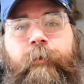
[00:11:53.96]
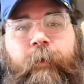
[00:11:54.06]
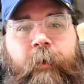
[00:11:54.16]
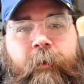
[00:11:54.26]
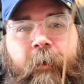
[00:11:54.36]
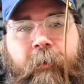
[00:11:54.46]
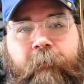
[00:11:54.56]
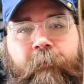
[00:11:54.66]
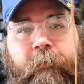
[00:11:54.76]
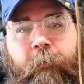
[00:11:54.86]
that I
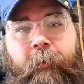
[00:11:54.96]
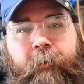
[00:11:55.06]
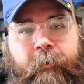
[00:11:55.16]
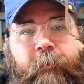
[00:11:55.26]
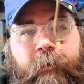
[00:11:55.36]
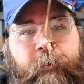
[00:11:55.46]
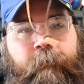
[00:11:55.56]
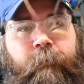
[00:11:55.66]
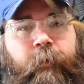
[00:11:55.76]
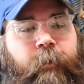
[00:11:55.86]
love this walking stick.
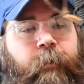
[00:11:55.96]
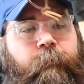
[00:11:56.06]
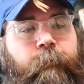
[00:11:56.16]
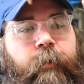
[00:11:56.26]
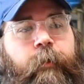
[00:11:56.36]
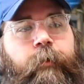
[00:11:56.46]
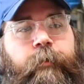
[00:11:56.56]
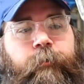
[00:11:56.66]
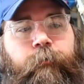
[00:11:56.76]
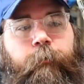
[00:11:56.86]
I got all
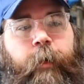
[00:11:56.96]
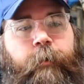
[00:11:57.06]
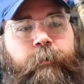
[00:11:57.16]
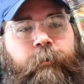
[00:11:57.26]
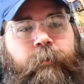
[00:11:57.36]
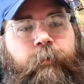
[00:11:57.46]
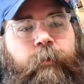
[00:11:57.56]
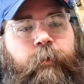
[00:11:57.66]
these cool badges that,